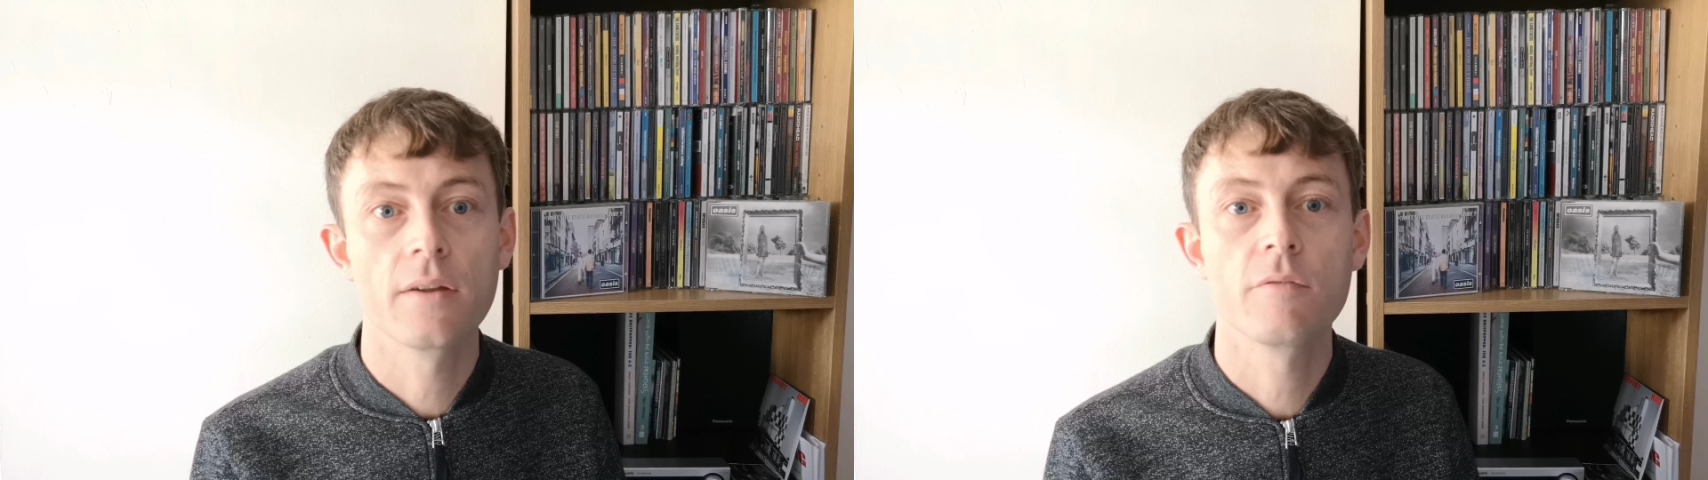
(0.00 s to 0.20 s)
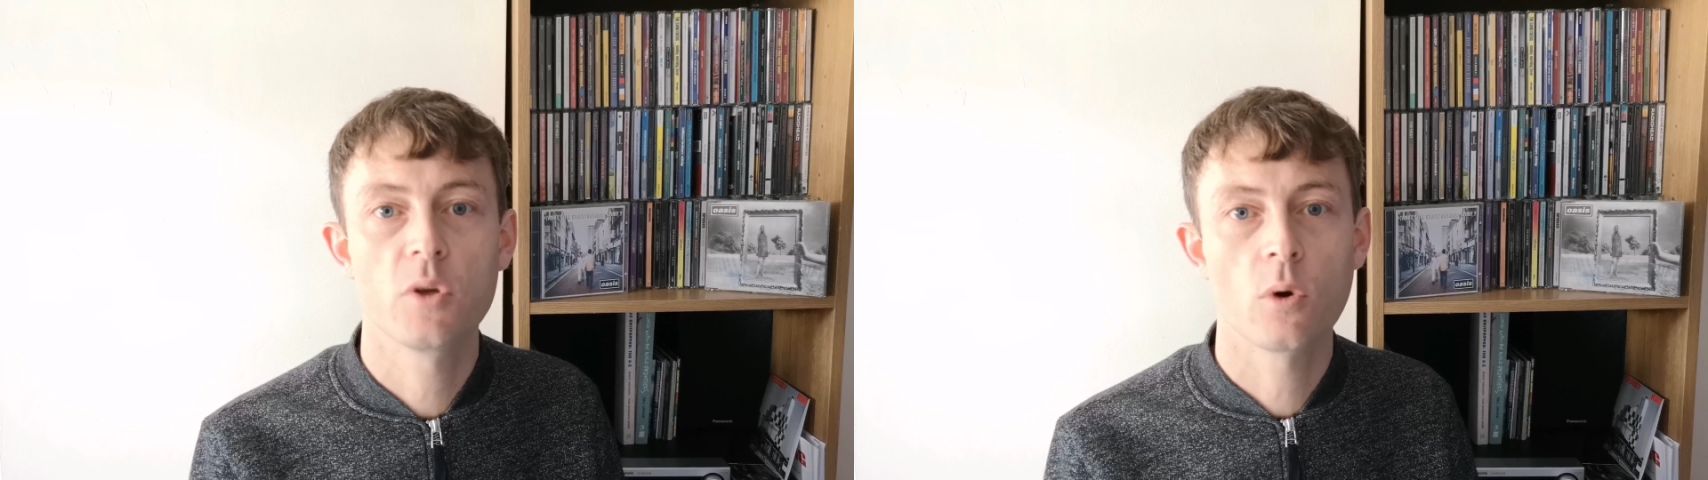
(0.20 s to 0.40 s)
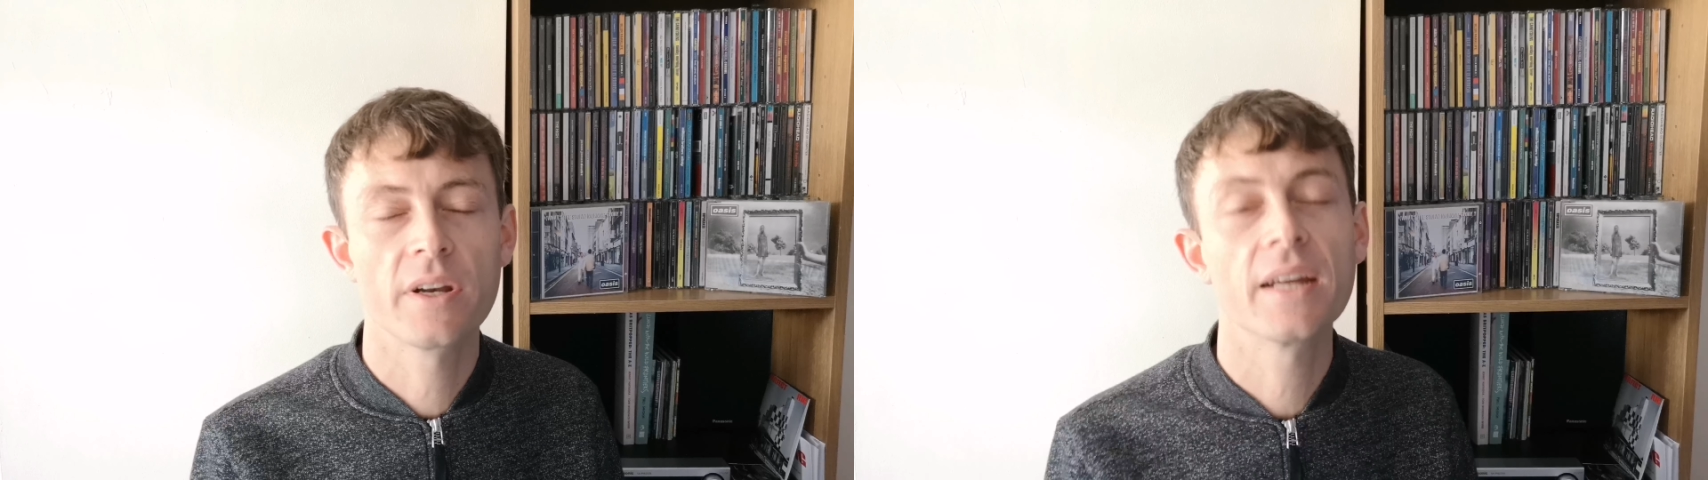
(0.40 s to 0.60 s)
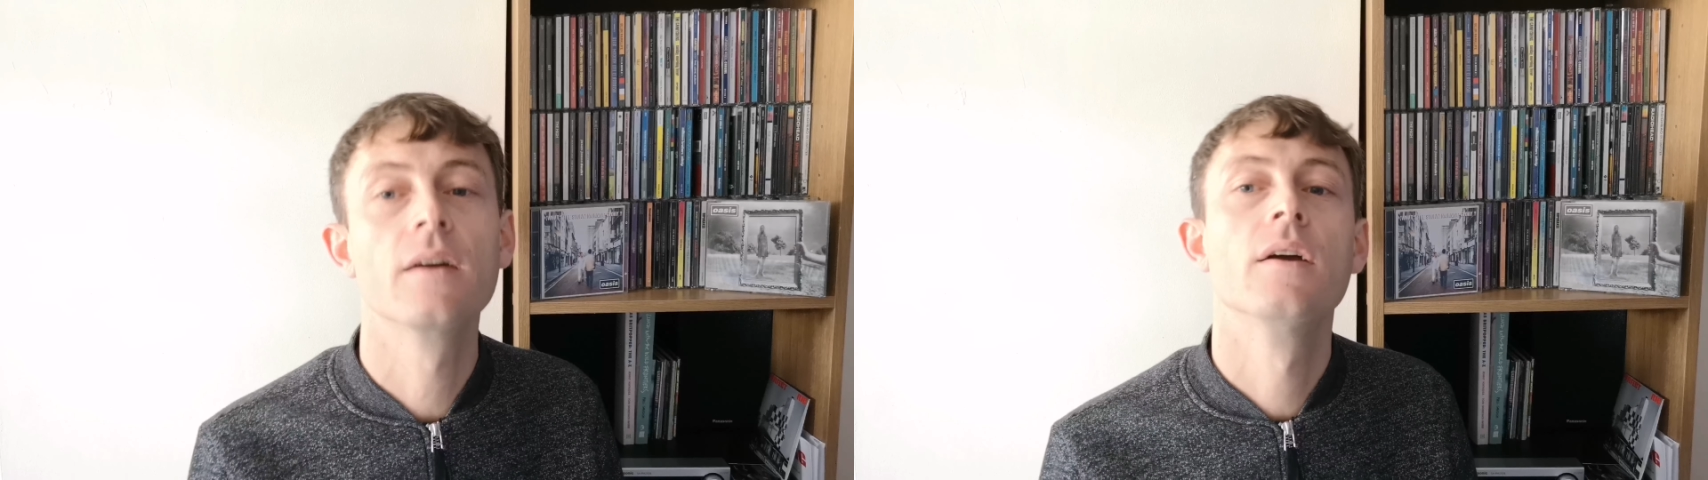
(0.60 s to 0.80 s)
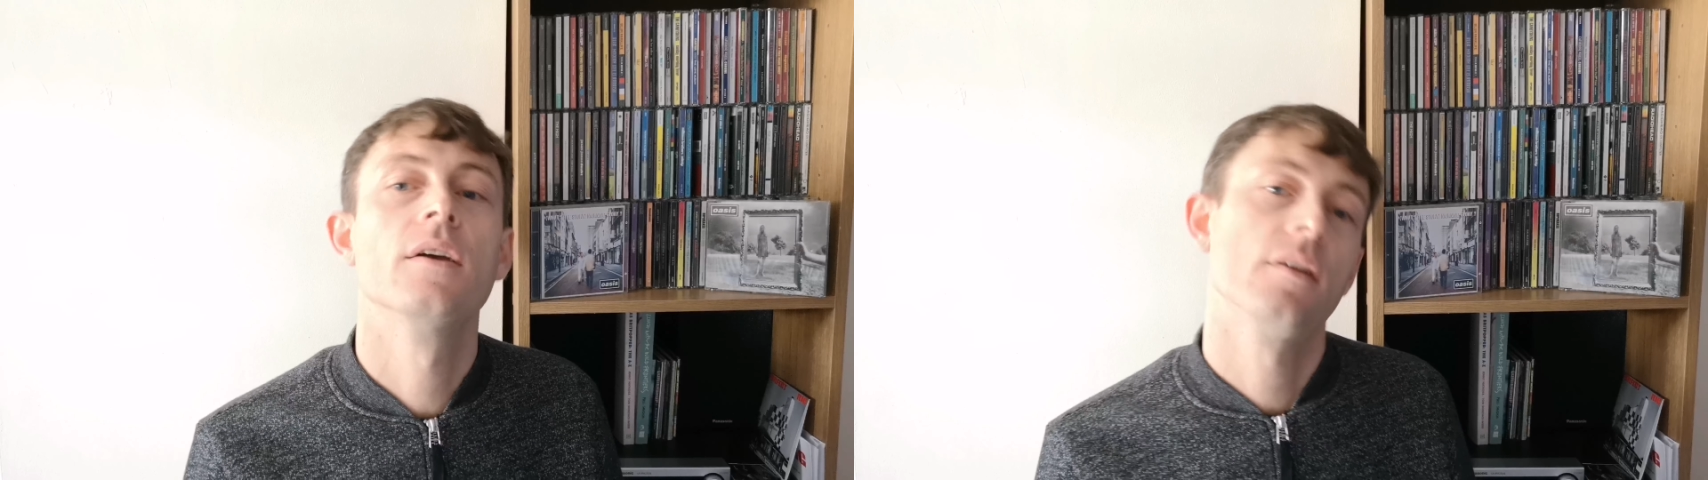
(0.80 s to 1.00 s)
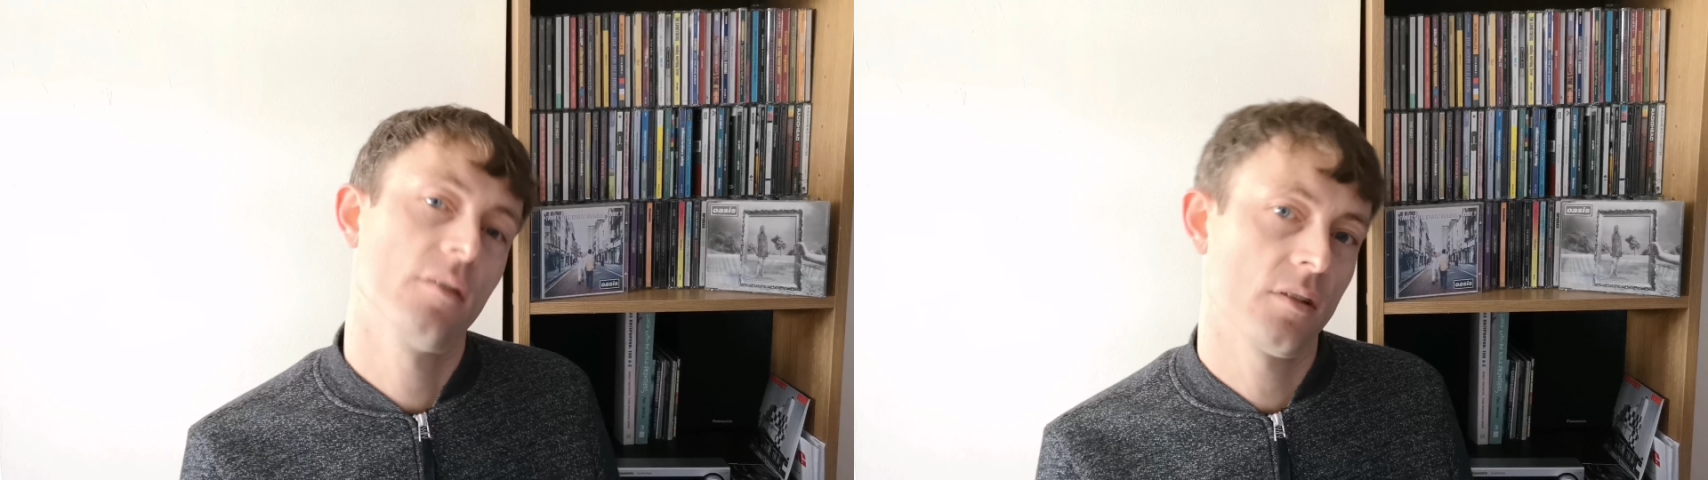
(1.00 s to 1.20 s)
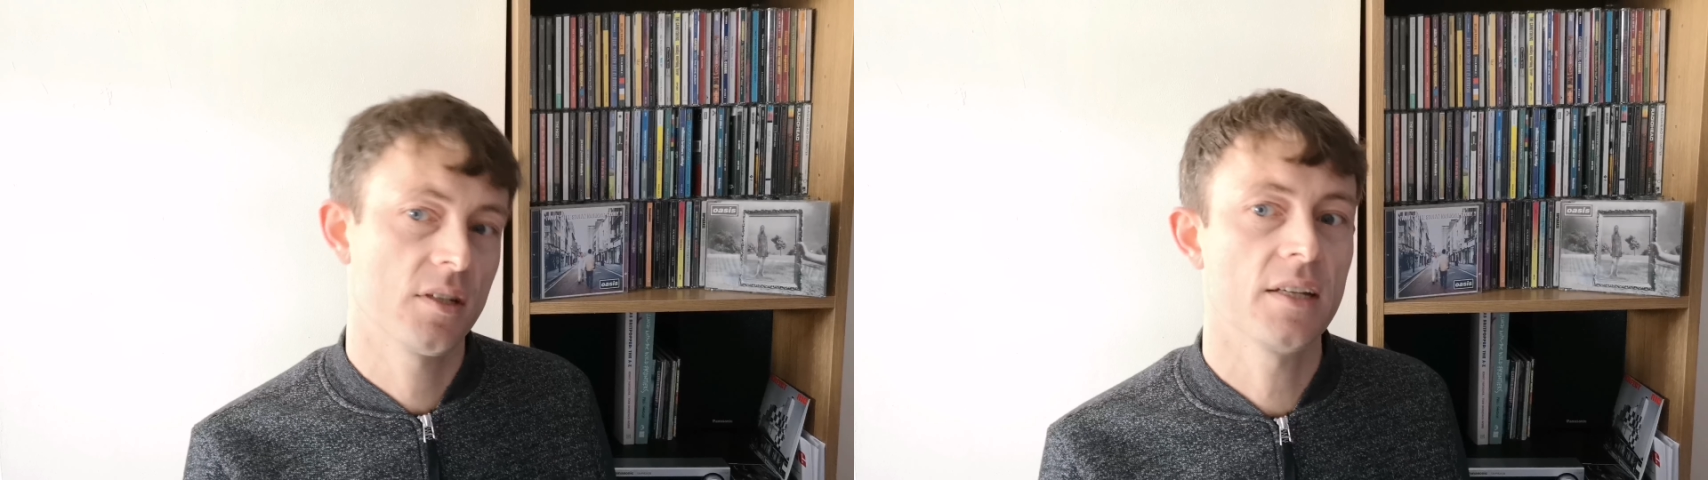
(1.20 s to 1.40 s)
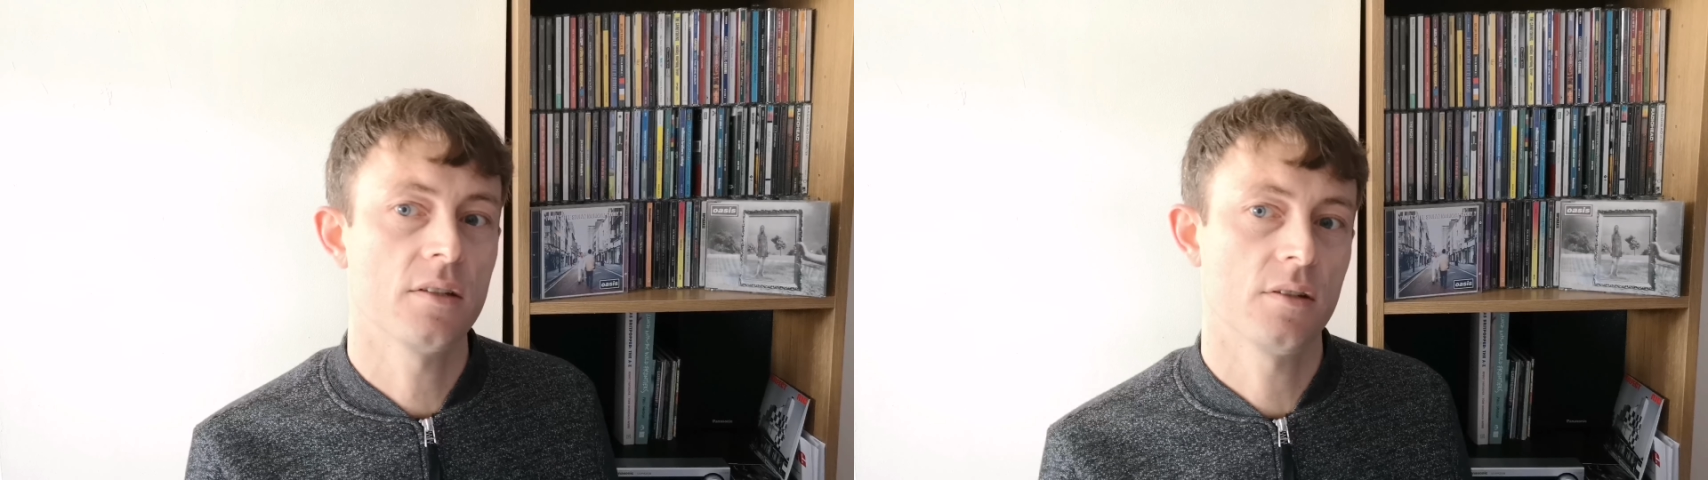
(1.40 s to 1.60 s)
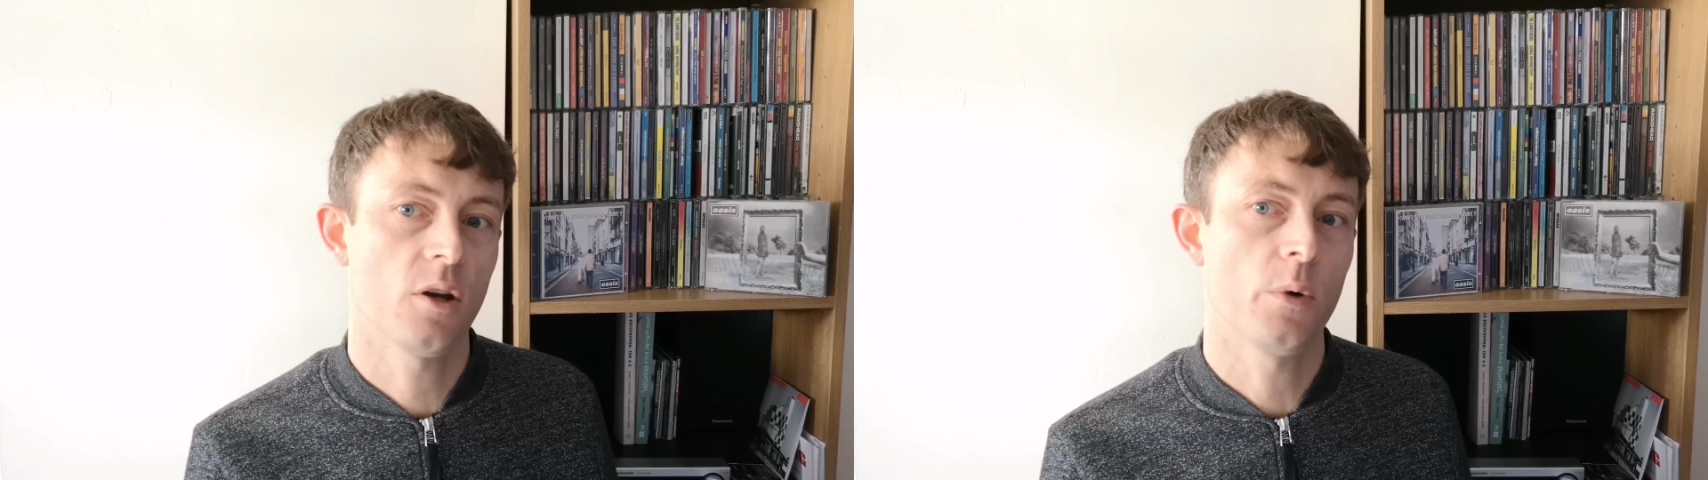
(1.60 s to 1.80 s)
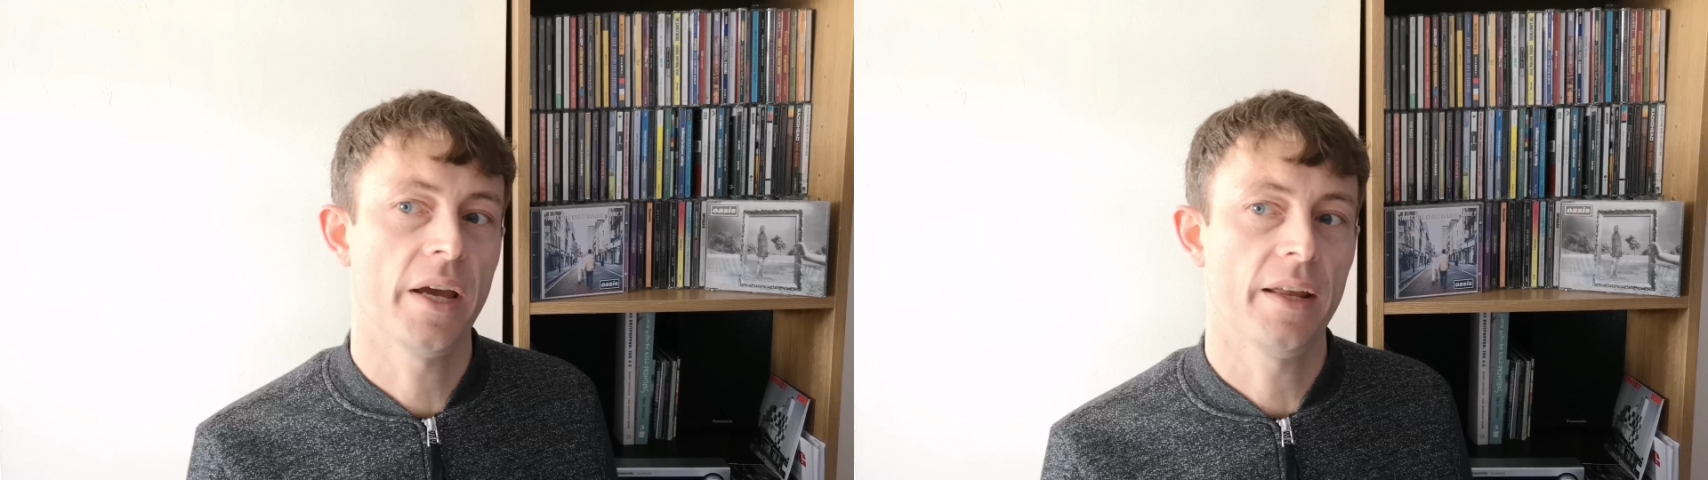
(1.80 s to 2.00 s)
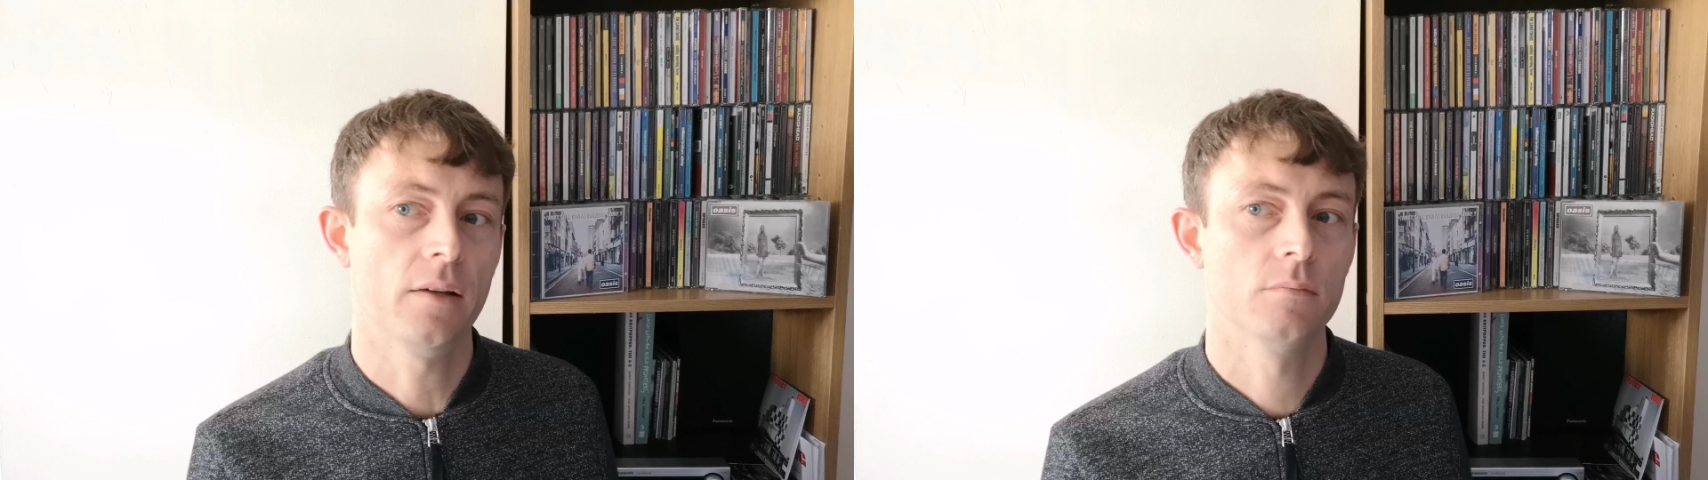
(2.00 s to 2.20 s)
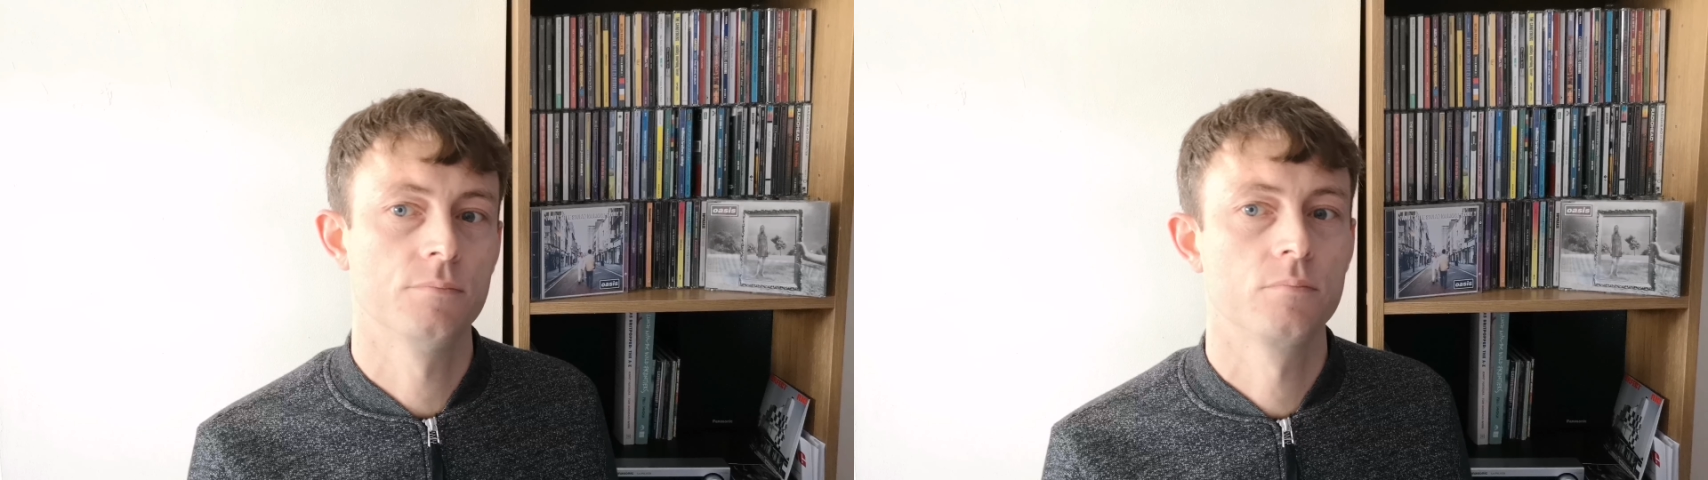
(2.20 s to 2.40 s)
if you want it, it's easy to go get it.